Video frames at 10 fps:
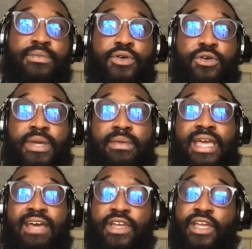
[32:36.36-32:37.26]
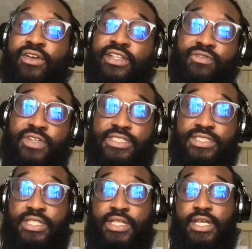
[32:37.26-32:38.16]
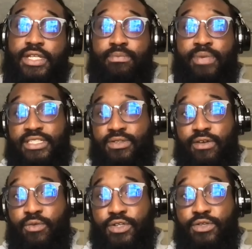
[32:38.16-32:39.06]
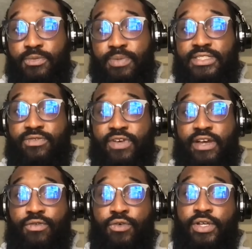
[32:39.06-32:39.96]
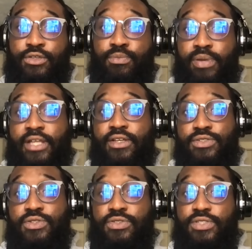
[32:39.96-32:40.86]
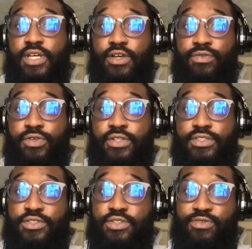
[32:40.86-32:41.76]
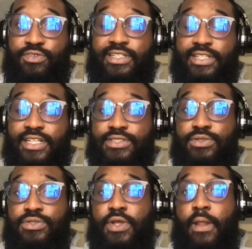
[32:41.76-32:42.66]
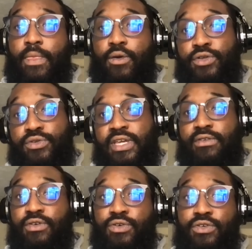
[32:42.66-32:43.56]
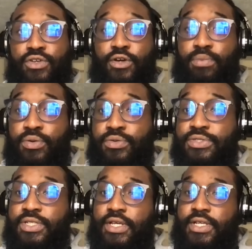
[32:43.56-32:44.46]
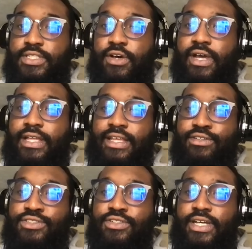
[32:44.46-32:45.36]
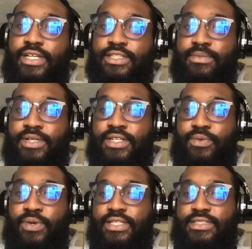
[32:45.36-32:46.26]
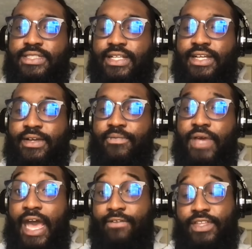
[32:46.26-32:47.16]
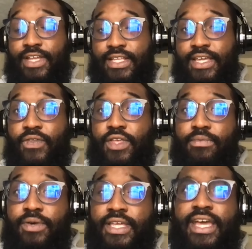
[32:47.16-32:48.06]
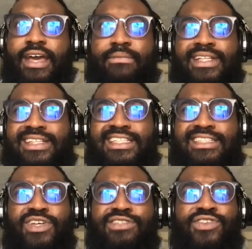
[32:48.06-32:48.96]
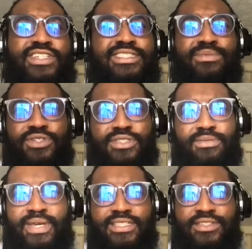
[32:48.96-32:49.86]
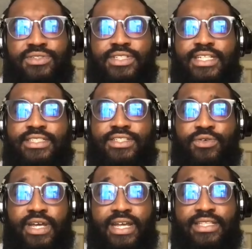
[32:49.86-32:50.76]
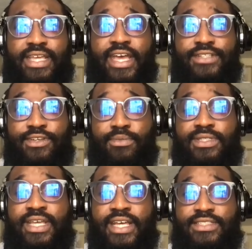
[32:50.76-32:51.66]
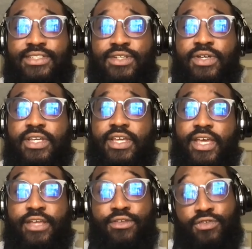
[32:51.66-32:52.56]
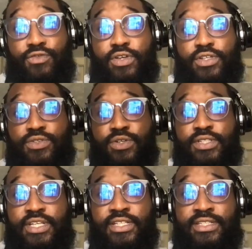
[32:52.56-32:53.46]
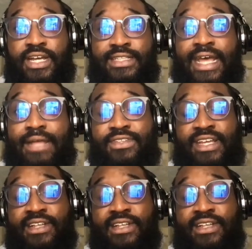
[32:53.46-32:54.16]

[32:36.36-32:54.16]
maybe have a hearing deficiency, basically everyone you specify for, and you pay those users to go through those. Those are flame testers, or you can recruit your own pools. So like those are like some of the ways that I've done it. But yeah, I mean, it's very similar to basic user testing. You look at a task, you give them a task to do it, and you just focus on the adaptive